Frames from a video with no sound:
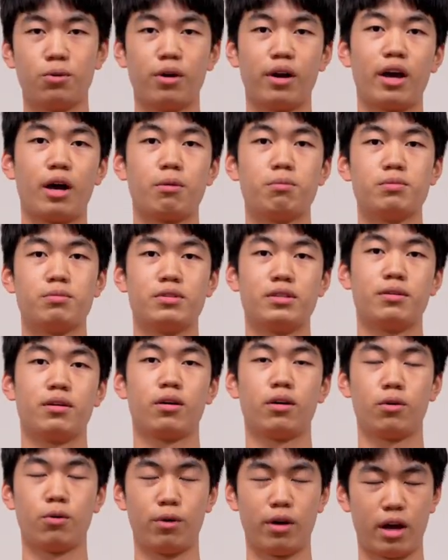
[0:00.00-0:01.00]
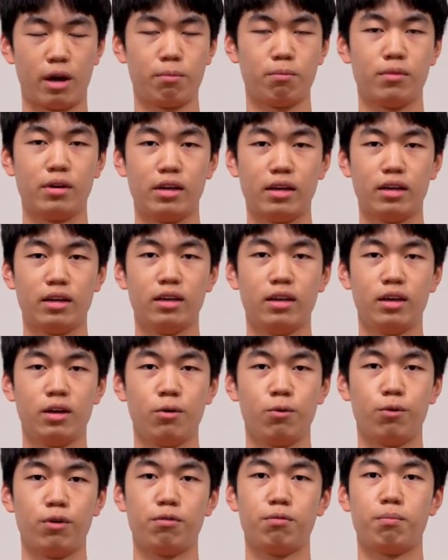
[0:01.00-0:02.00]
who helped who helped me
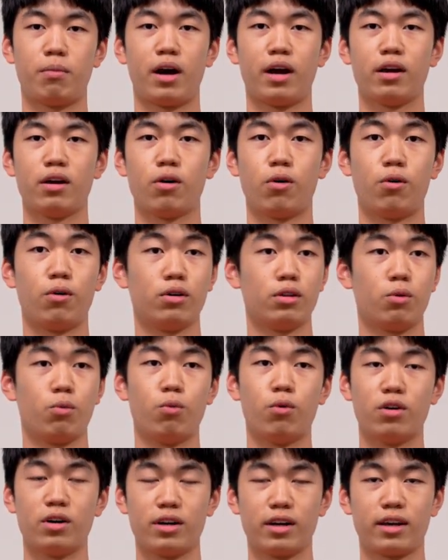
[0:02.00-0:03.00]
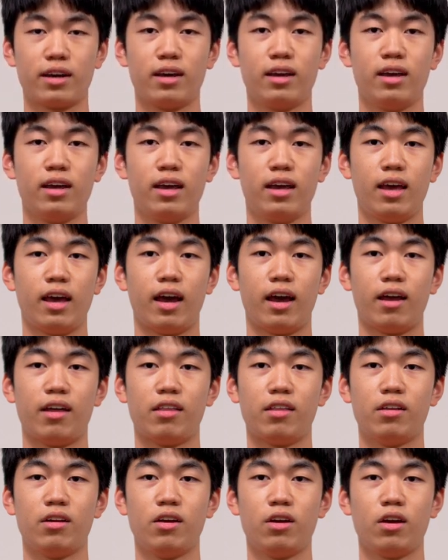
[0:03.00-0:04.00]
with my all the work
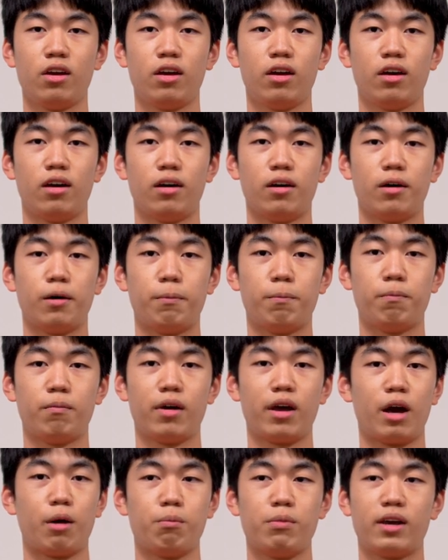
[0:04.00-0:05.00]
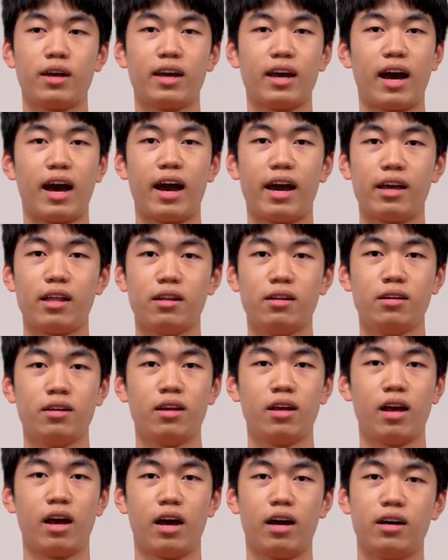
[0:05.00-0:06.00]
and um, helped me guide
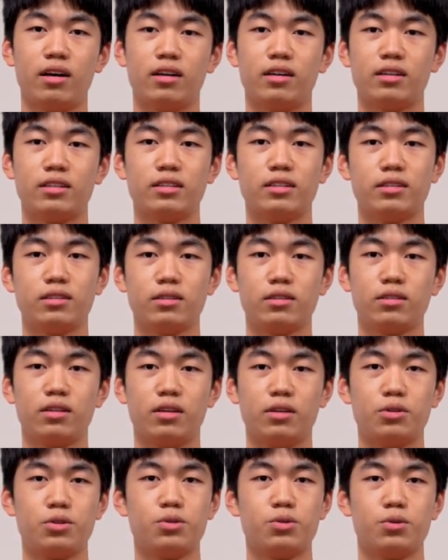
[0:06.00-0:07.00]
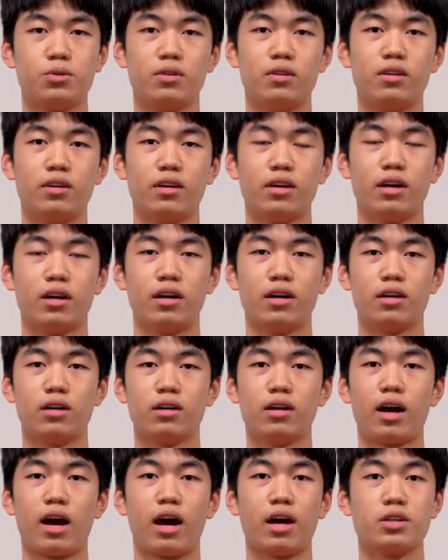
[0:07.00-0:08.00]
uh, into the uh,
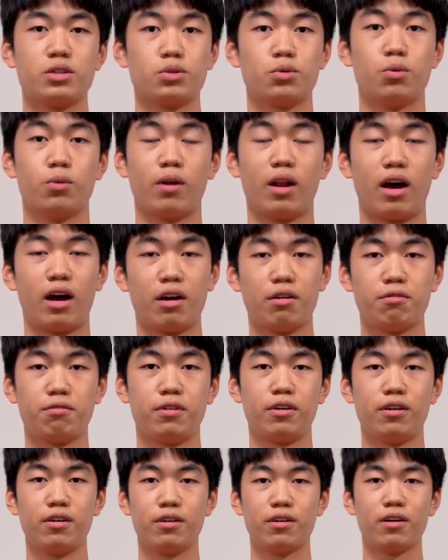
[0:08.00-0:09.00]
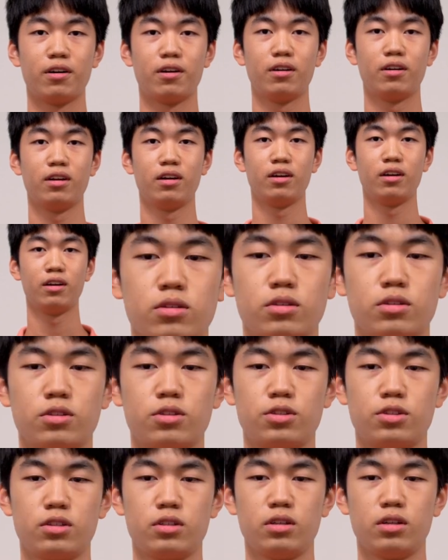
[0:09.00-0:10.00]
high school life here.
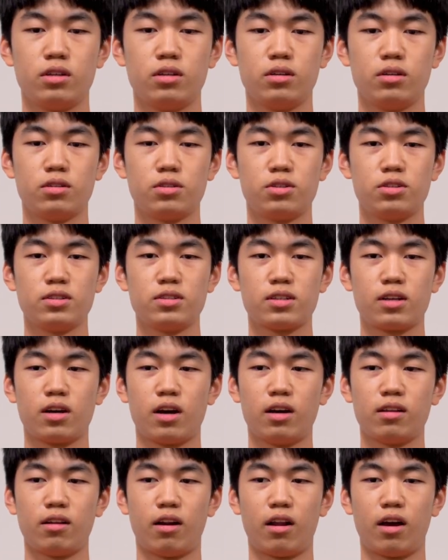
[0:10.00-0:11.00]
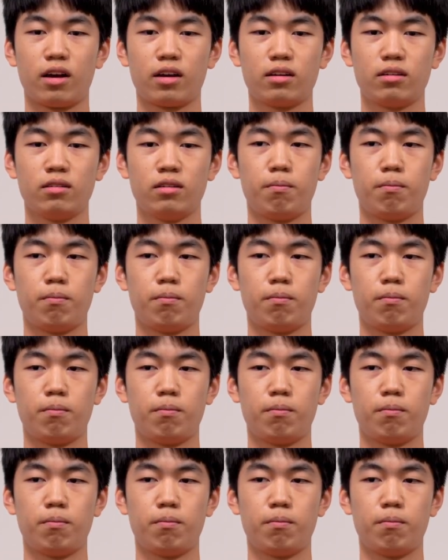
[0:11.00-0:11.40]
She she's kind of like